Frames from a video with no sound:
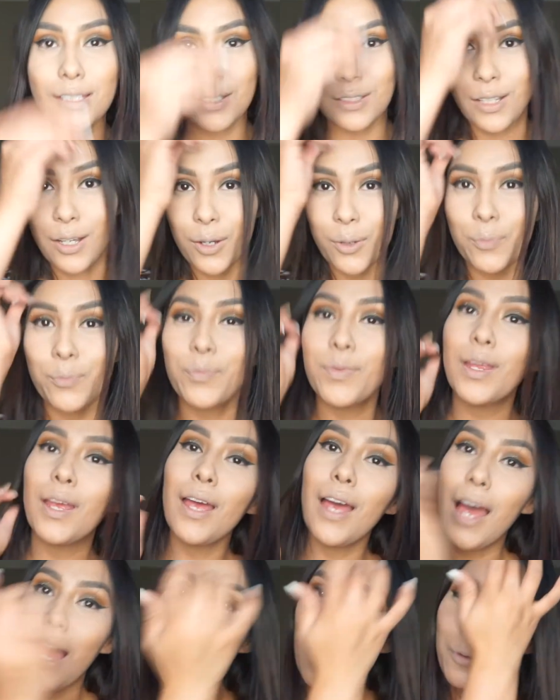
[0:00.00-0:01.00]
So
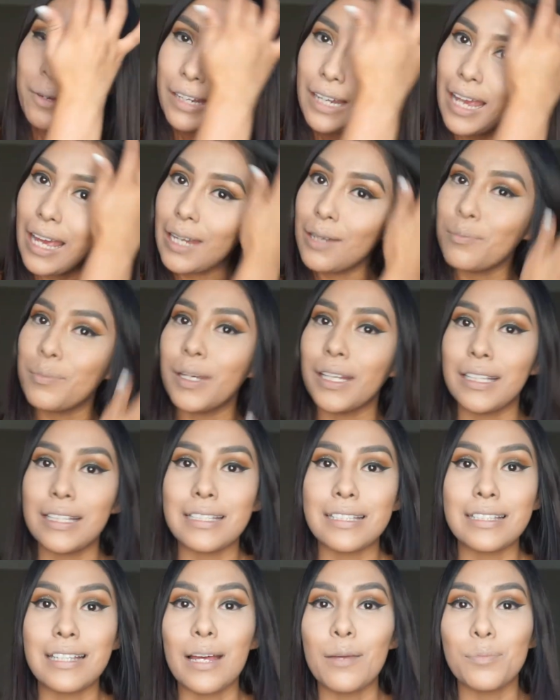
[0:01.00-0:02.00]
I went ahead and picked
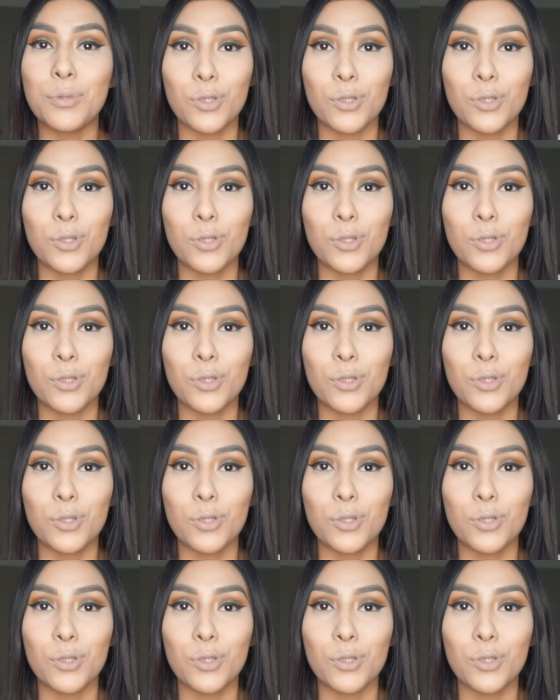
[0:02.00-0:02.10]
this up.